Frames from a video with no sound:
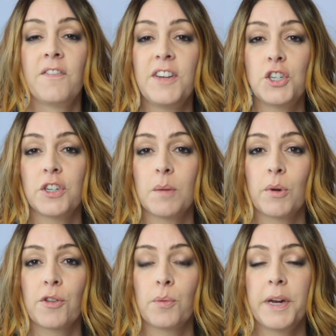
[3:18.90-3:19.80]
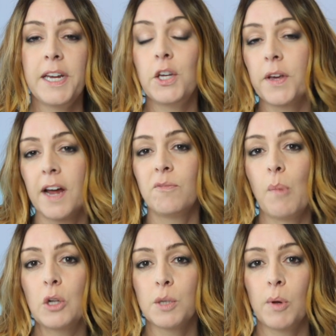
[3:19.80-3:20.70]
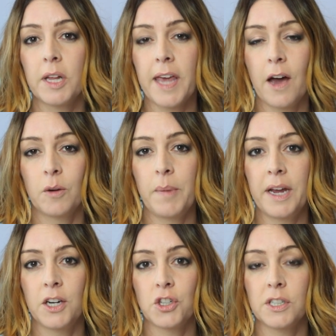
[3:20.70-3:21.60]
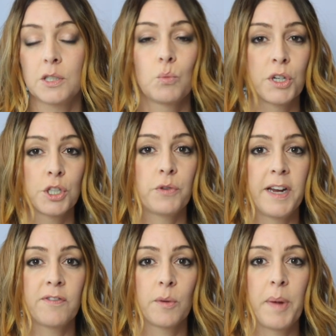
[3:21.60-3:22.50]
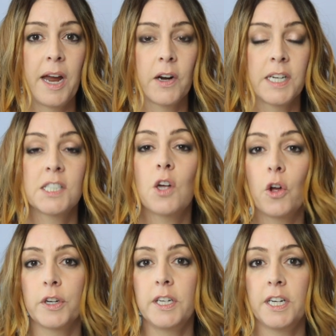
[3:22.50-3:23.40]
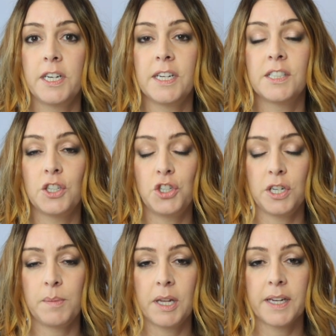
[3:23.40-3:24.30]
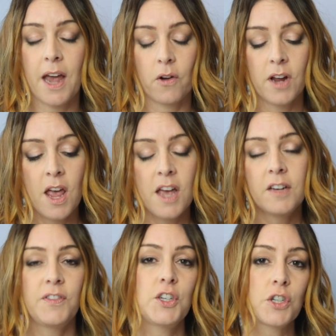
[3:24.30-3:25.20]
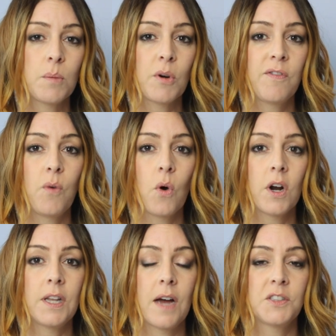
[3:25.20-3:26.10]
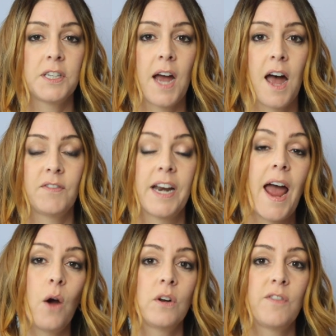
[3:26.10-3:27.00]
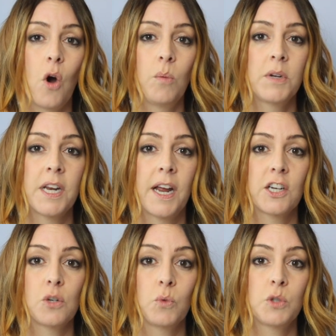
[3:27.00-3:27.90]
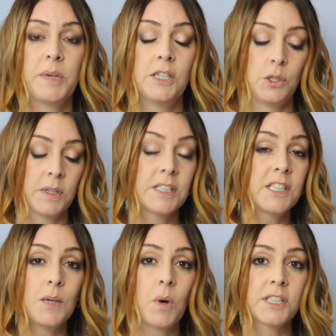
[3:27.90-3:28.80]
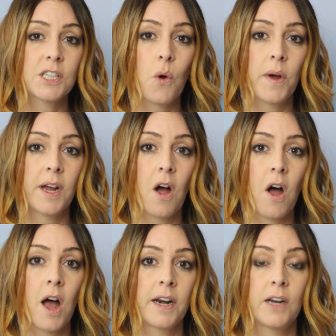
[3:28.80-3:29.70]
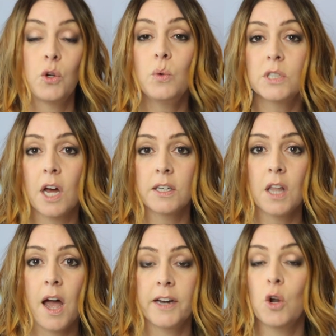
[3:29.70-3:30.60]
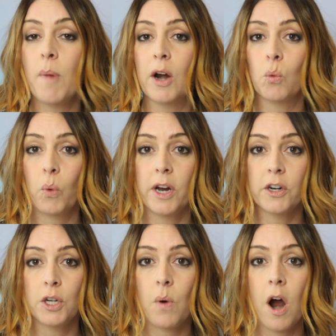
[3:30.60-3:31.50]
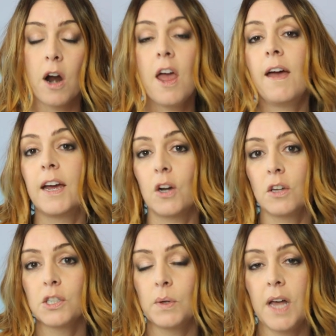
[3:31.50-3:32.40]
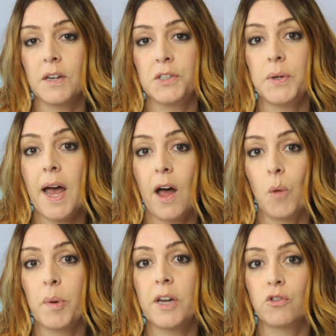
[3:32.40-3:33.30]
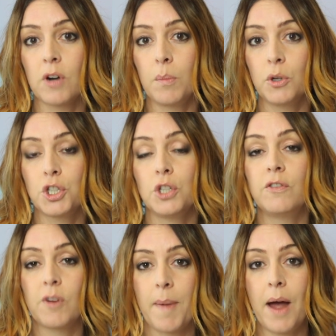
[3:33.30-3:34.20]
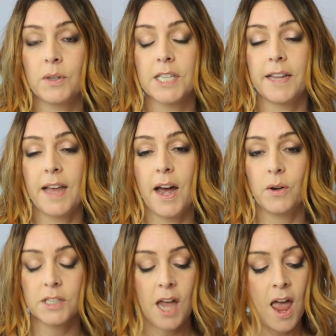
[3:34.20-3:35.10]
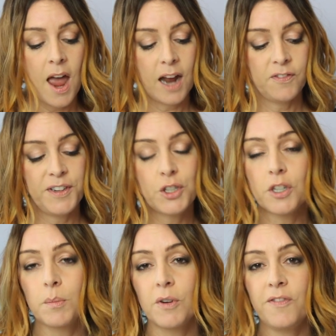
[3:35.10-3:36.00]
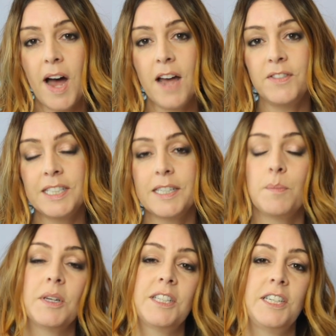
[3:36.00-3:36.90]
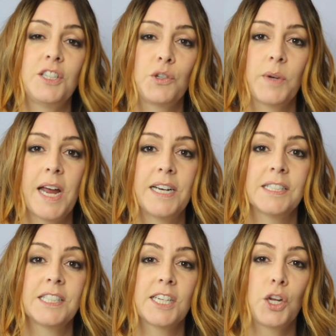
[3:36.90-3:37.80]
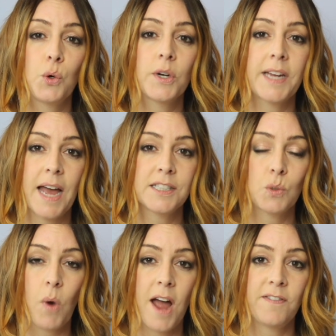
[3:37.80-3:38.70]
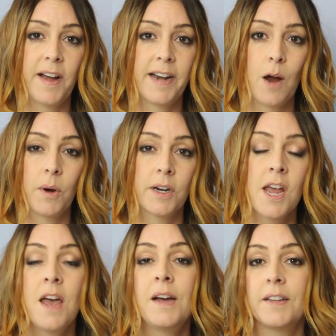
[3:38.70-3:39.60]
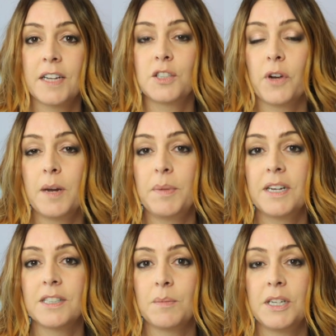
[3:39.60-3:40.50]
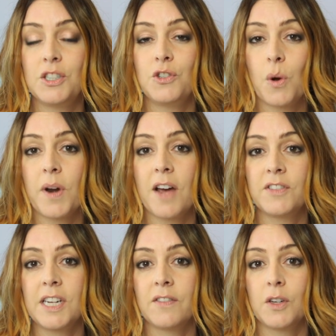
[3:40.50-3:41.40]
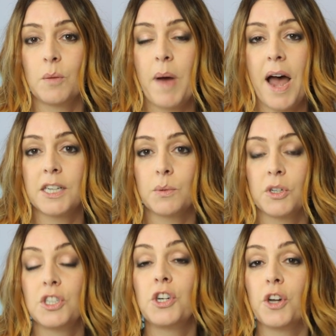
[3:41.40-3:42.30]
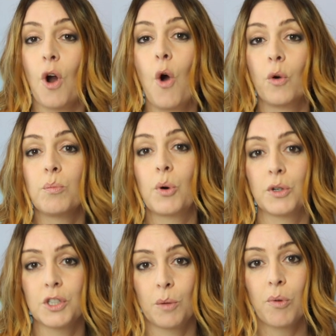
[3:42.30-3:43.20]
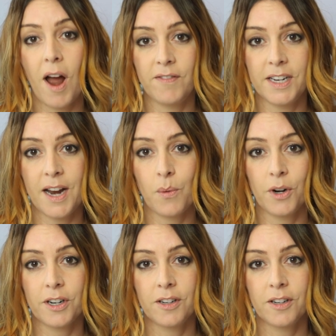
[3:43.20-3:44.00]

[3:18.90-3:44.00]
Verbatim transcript: Feature number three, you can have multiple account managers. Works great for parents, all you need is a Gmail account. Feature number four allows you to have an out-of-home connection, which means you can see what's going on and who's online no matter where you are. It also allows you to help and troubleshoot from outside the house. And feature number five is the ability to create a secure guest Wi-Fi network. That's great because it means you don't have to give out the passwords to your own personal private network.